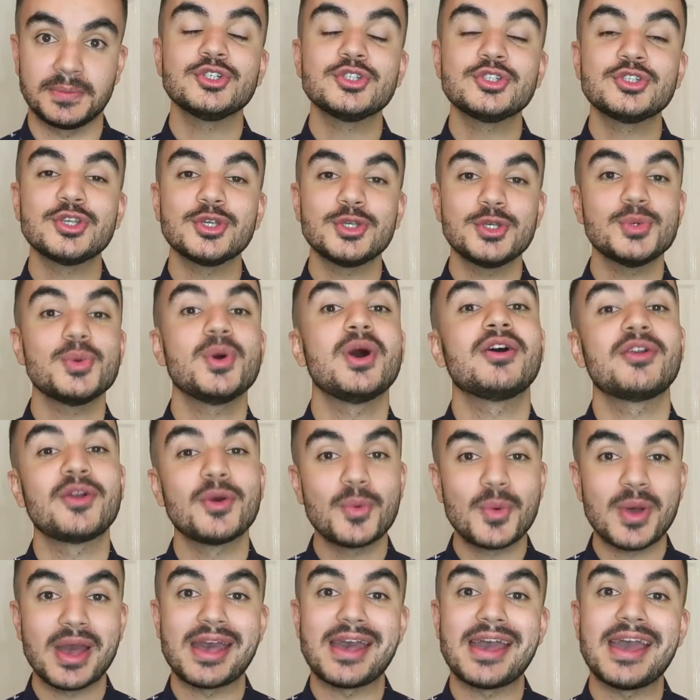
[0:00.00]
Just so you are
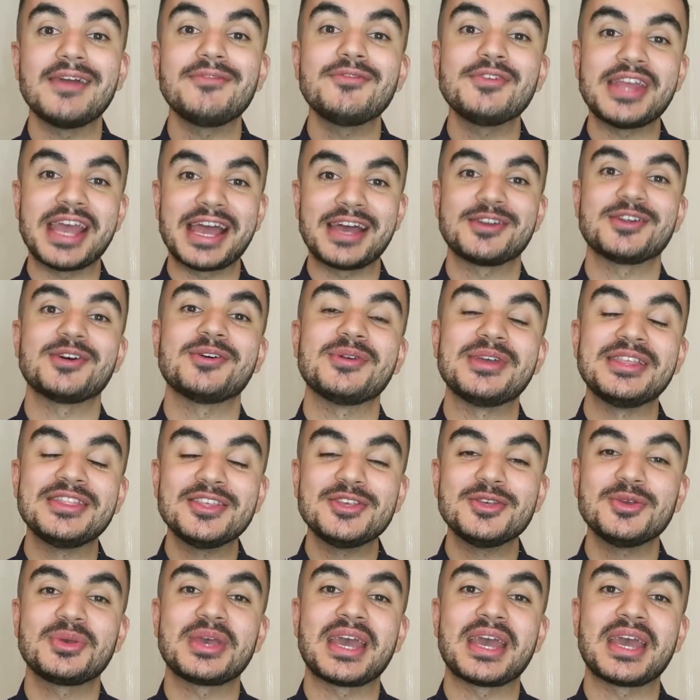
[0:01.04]
aware, every adult in the